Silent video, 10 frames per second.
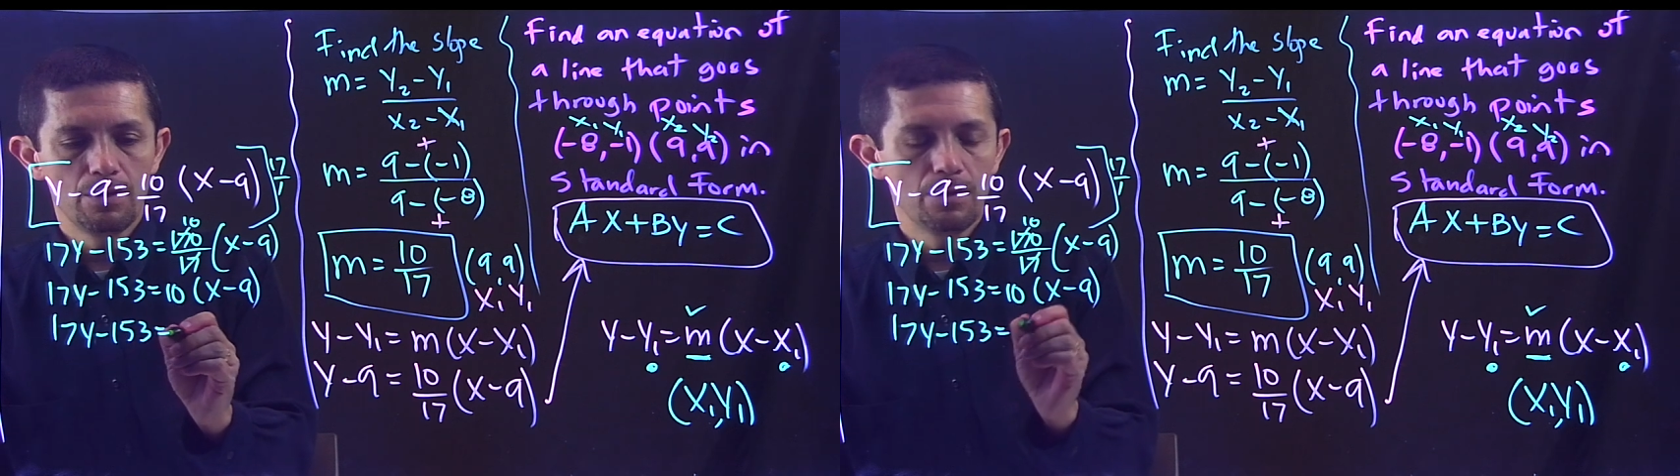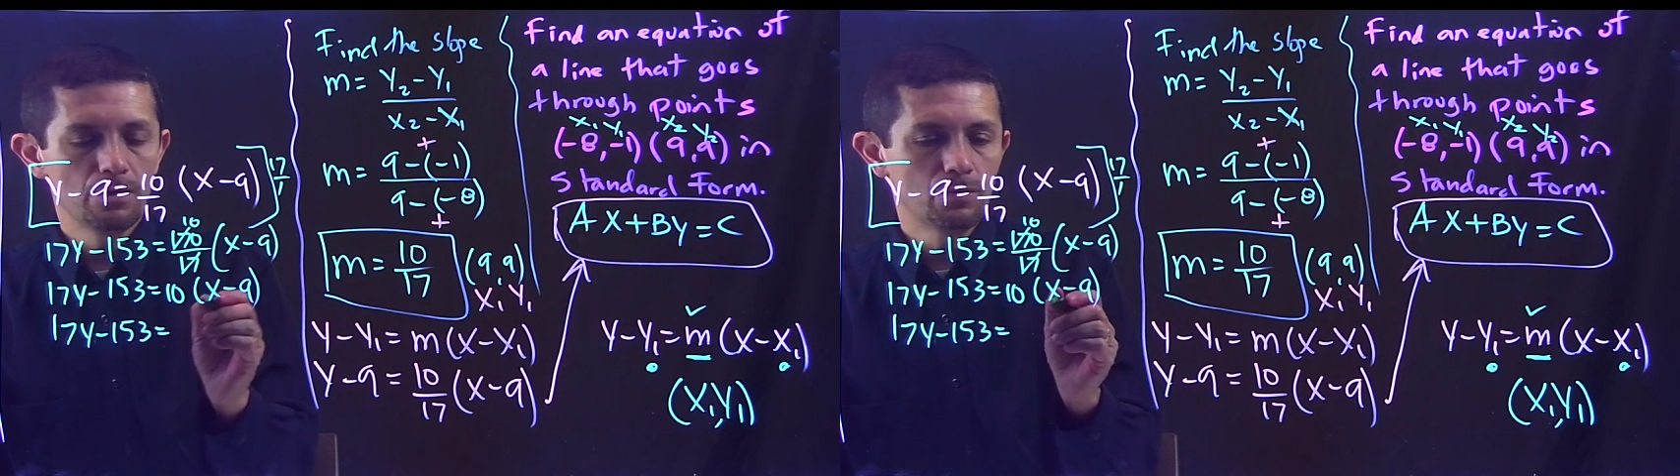
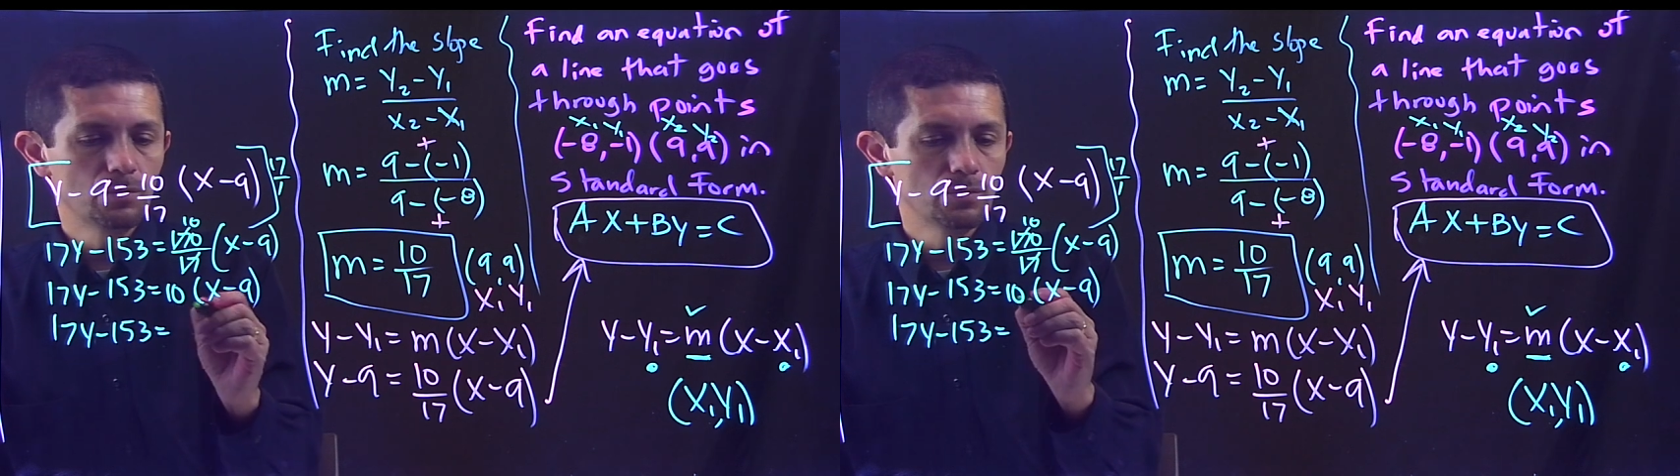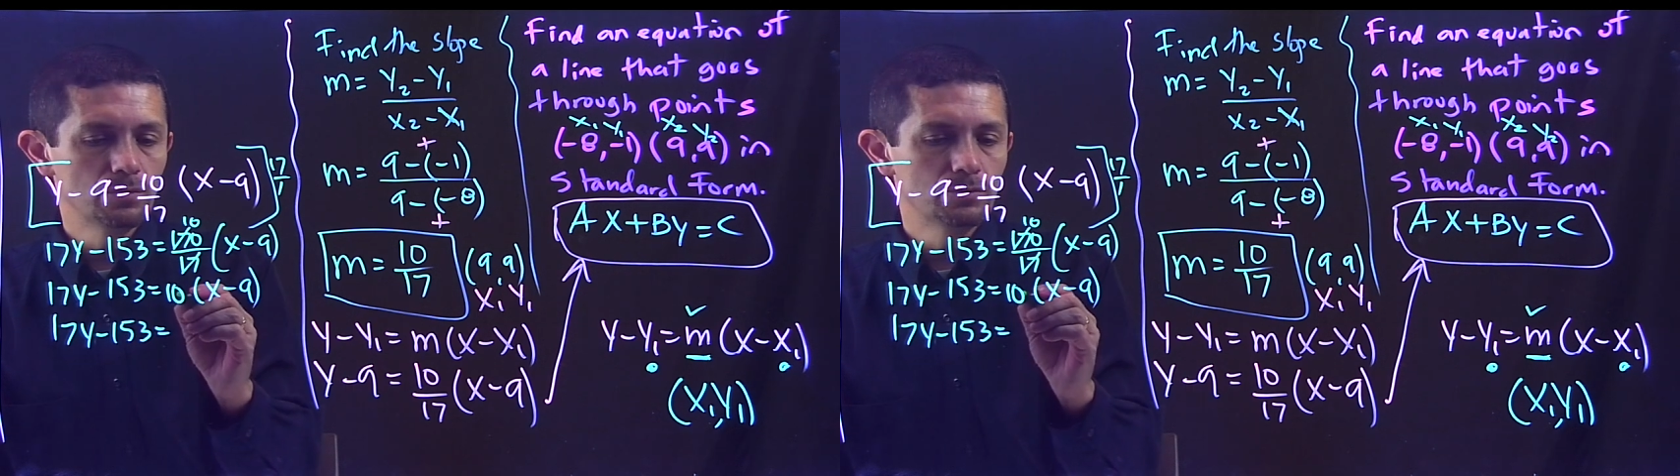
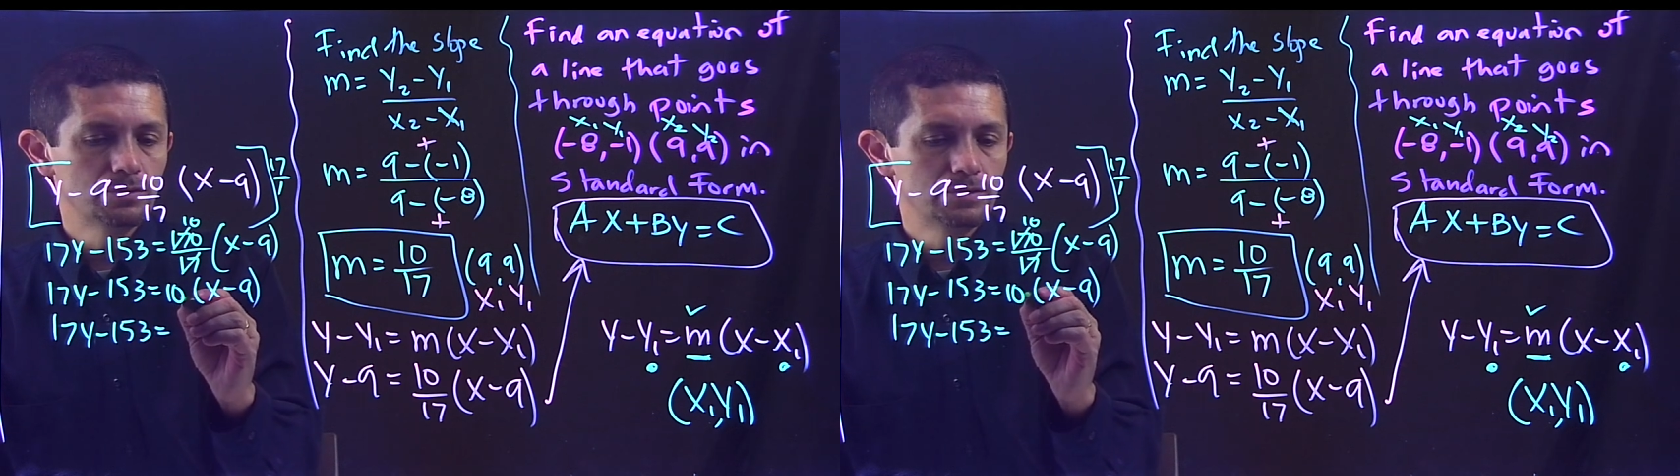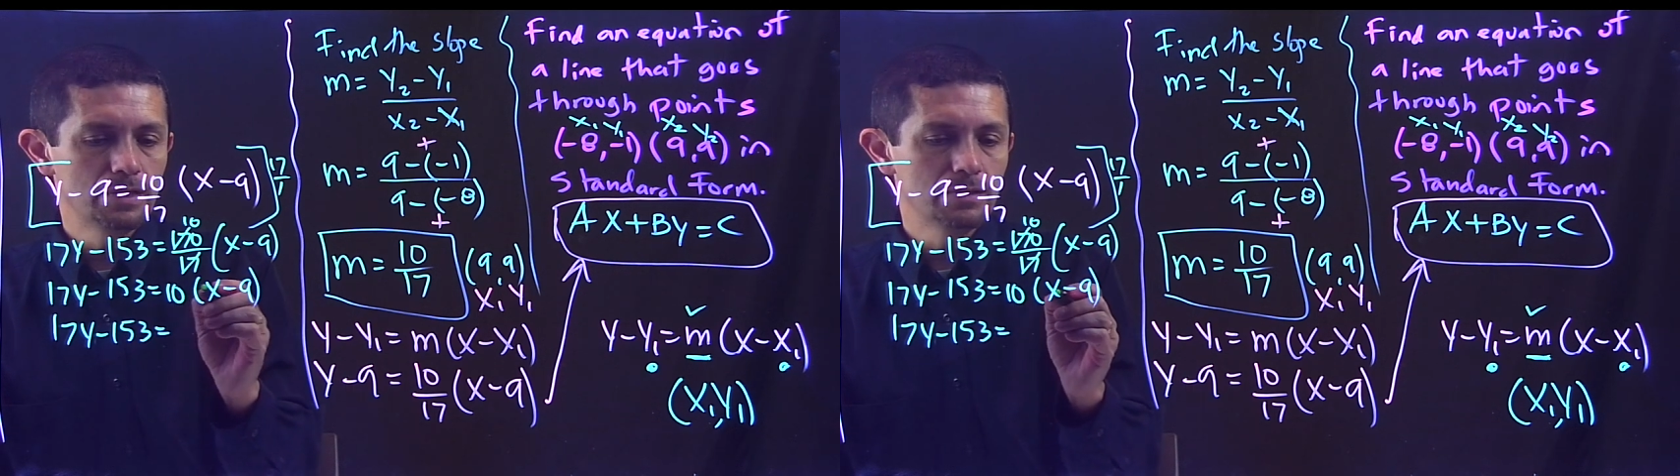equals
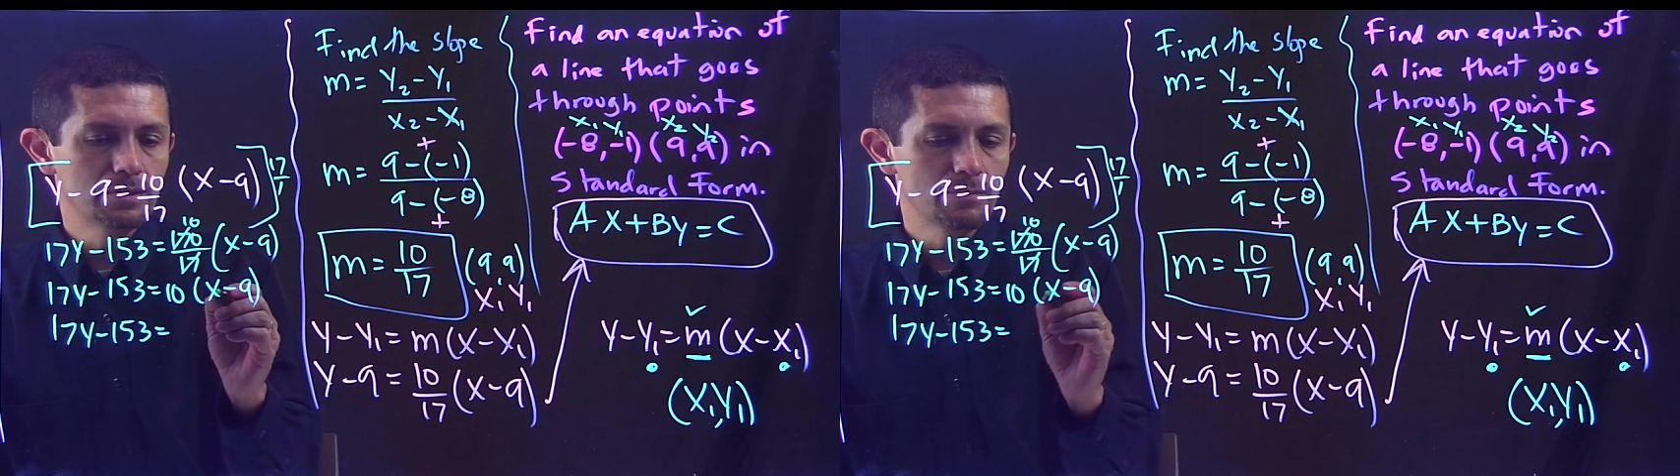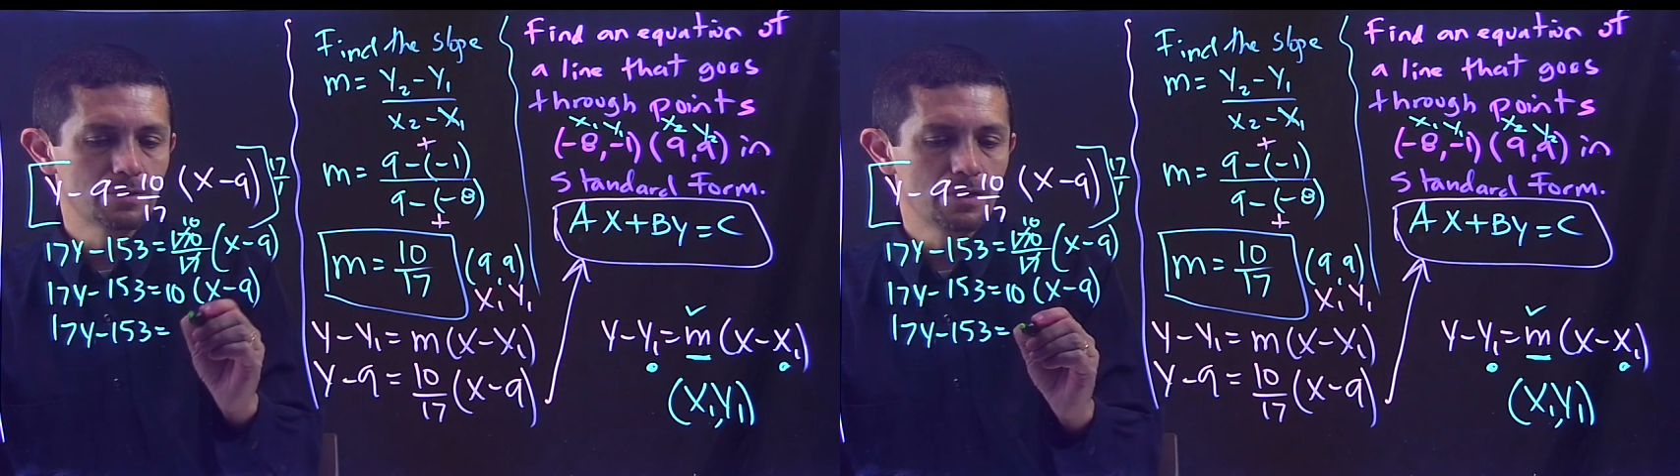10
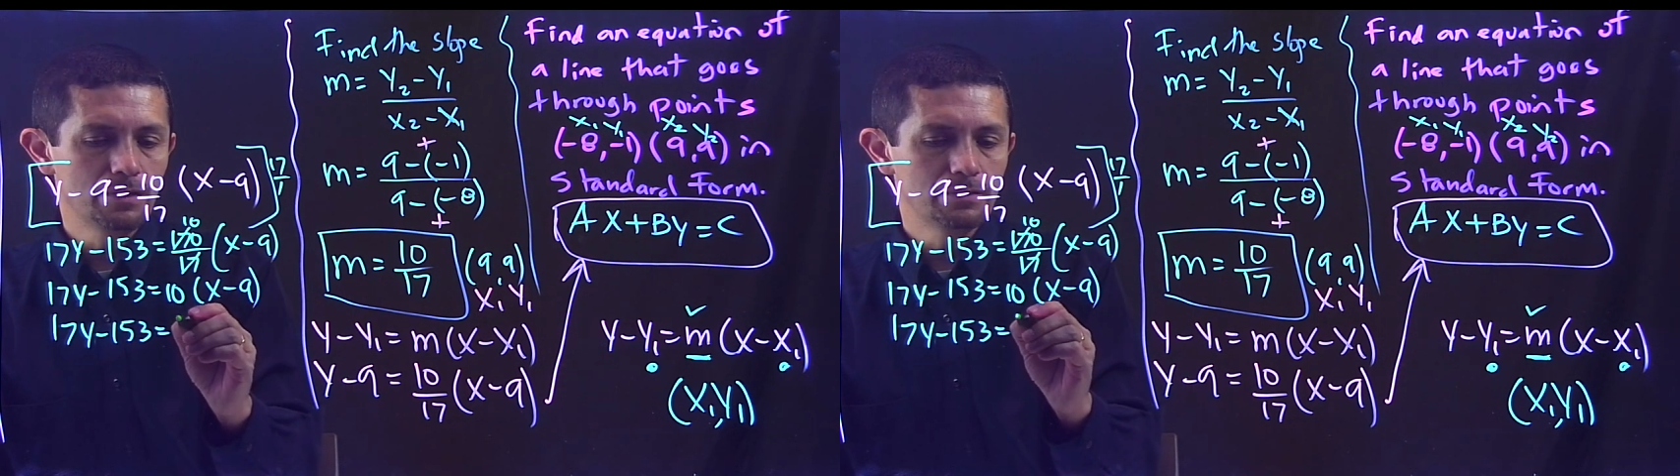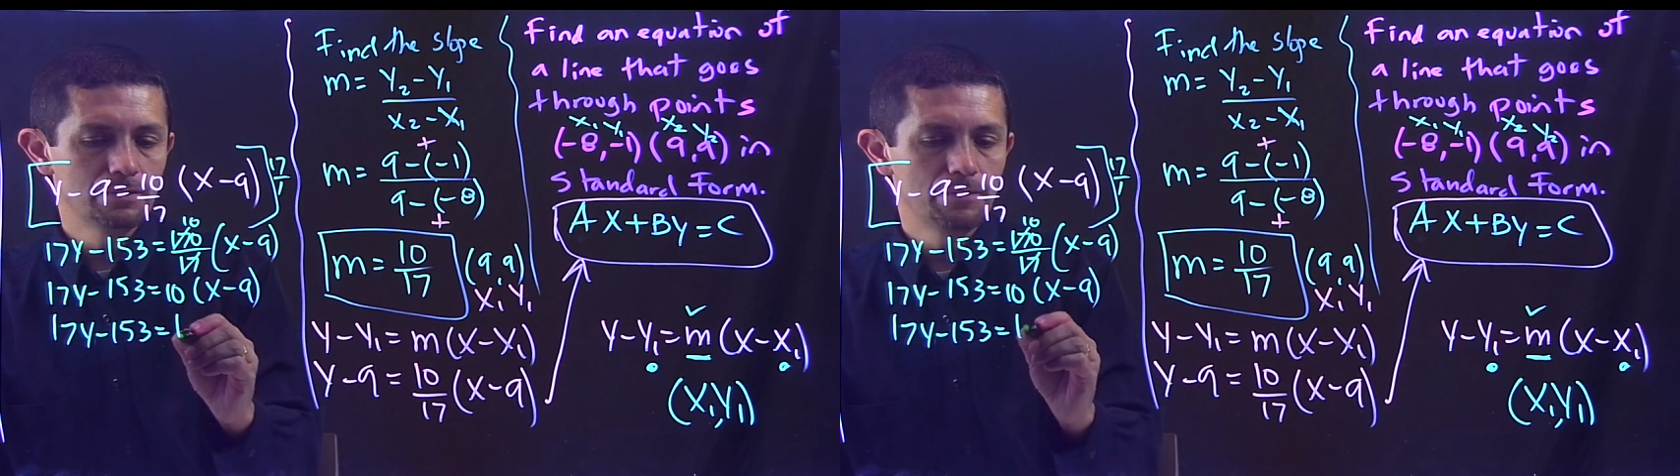times
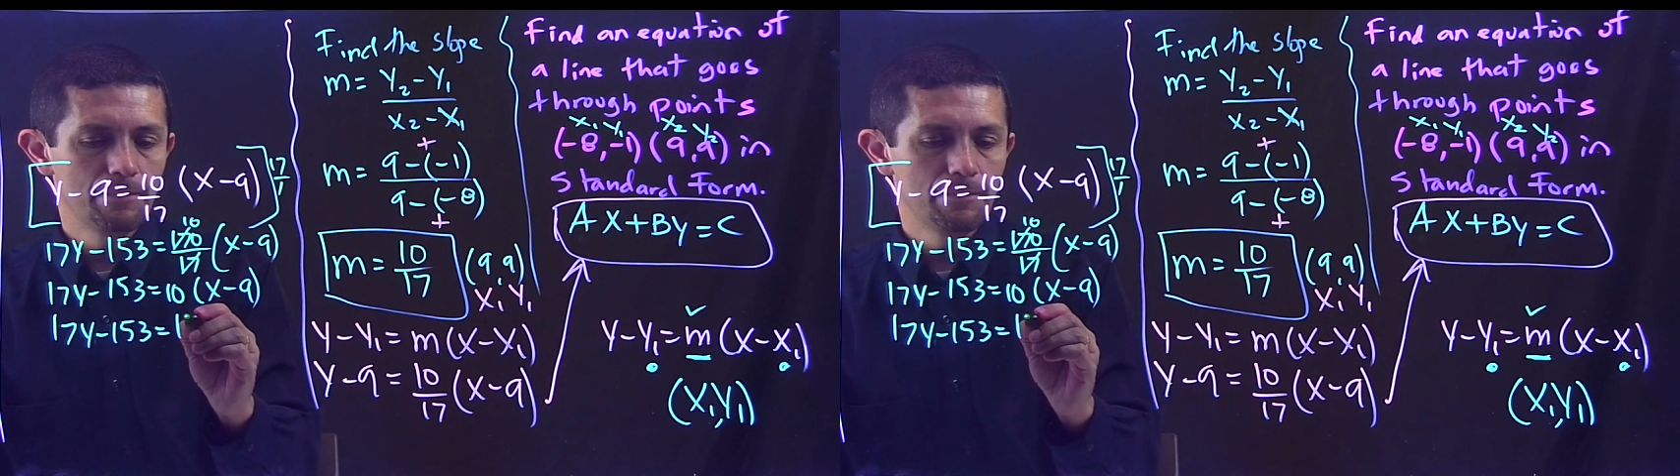x,